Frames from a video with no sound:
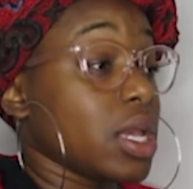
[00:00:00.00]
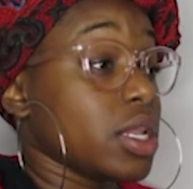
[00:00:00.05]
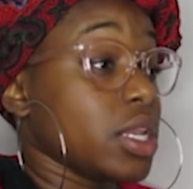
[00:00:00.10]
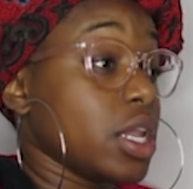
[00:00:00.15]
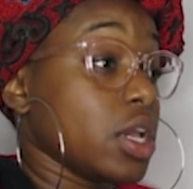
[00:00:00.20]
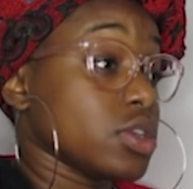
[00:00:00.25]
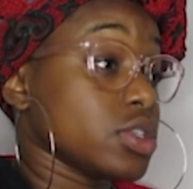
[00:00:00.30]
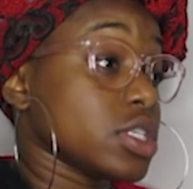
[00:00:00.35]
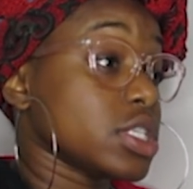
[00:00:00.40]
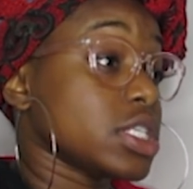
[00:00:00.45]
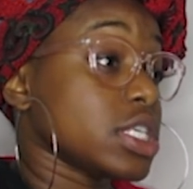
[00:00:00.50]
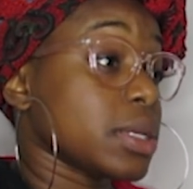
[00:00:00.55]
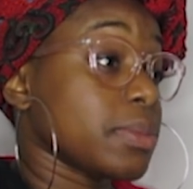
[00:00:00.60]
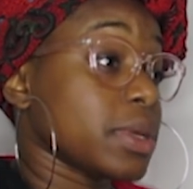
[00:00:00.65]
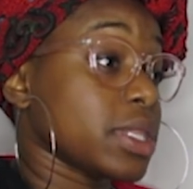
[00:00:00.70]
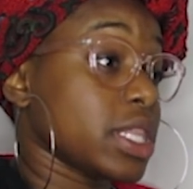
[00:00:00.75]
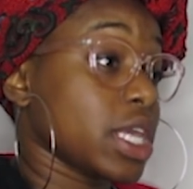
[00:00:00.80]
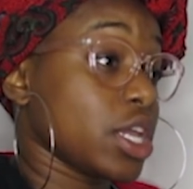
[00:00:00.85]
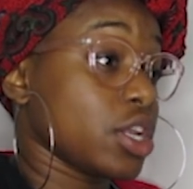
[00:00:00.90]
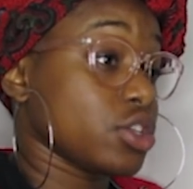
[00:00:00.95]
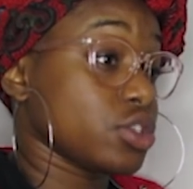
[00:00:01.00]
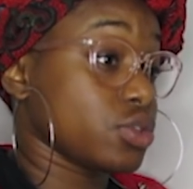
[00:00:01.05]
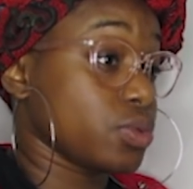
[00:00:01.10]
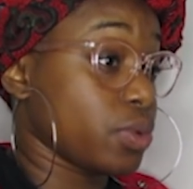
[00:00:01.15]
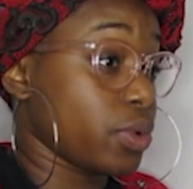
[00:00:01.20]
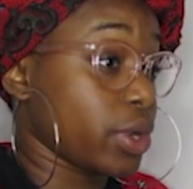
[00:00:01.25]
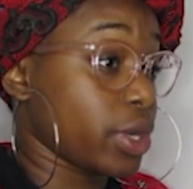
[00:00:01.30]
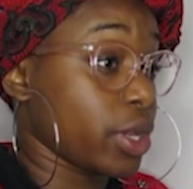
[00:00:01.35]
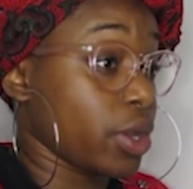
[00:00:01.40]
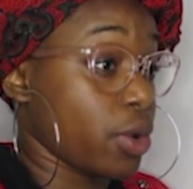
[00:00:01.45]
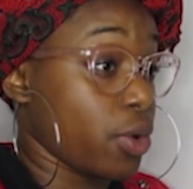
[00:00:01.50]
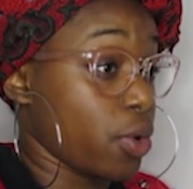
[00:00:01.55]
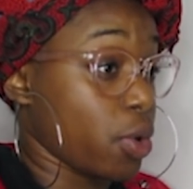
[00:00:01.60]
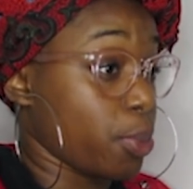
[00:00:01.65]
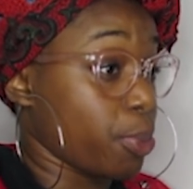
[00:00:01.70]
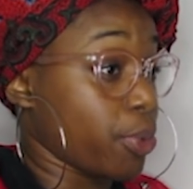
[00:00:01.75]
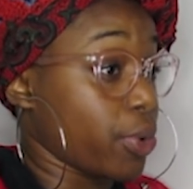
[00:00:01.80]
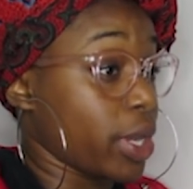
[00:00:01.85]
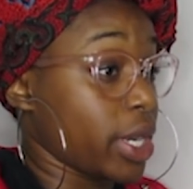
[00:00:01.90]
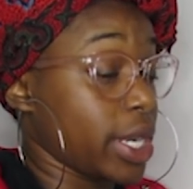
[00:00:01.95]
Delta Sigma Theta Sorority
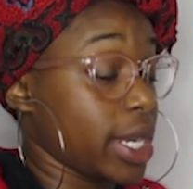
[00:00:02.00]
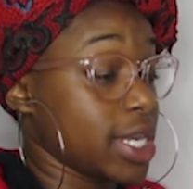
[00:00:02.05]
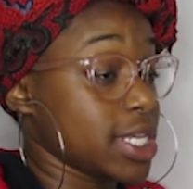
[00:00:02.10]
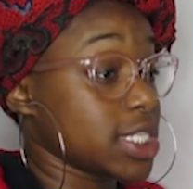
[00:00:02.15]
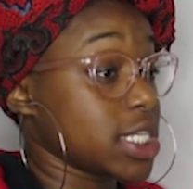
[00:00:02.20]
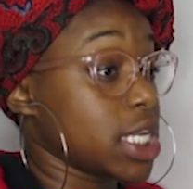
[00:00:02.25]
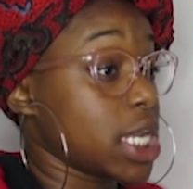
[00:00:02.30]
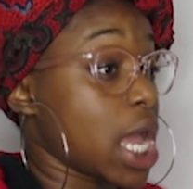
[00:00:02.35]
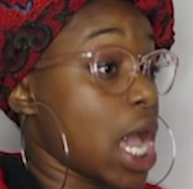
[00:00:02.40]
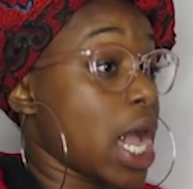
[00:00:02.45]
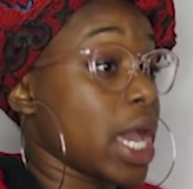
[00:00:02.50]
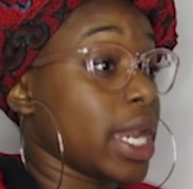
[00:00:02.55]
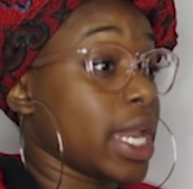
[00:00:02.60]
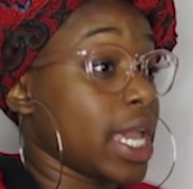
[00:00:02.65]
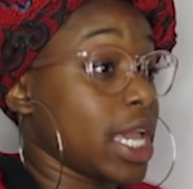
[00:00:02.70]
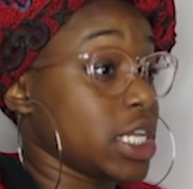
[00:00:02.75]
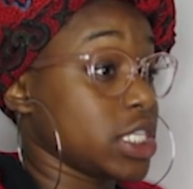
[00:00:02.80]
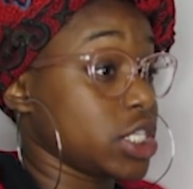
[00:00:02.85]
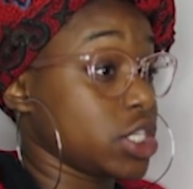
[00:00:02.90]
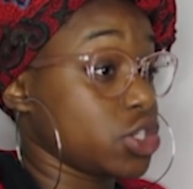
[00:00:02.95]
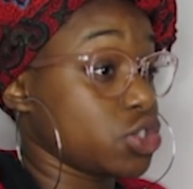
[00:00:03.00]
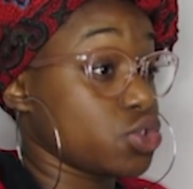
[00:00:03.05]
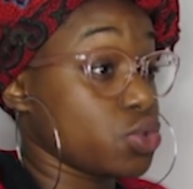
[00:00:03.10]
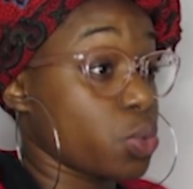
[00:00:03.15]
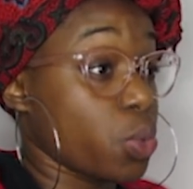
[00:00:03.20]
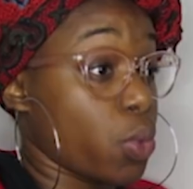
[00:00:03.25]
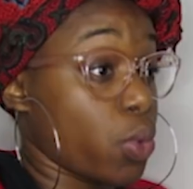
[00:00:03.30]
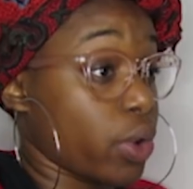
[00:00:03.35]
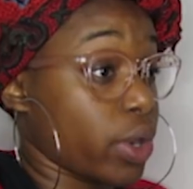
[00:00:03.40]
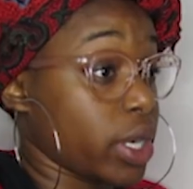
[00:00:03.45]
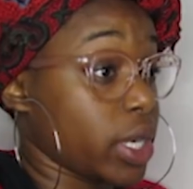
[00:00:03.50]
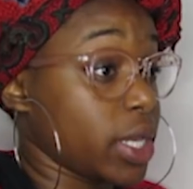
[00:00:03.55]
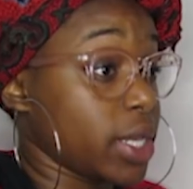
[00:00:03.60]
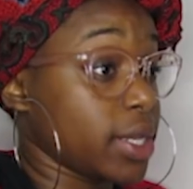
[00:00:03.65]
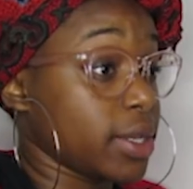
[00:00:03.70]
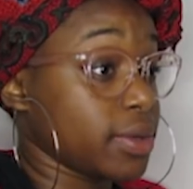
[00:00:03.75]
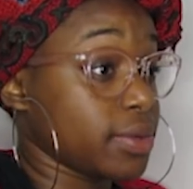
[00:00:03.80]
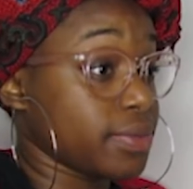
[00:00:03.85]
Incorporated is a non-hazing sorority.